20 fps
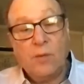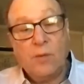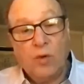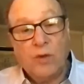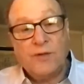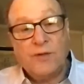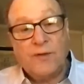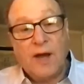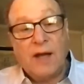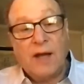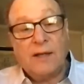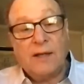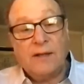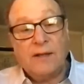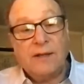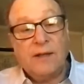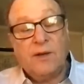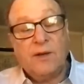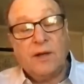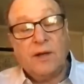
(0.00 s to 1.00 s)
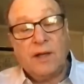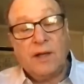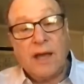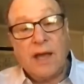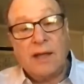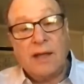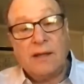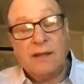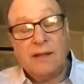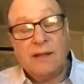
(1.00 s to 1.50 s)
was volunteering
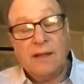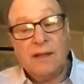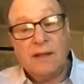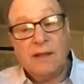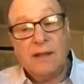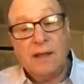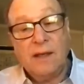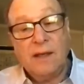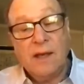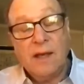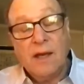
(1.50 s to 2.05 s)
at the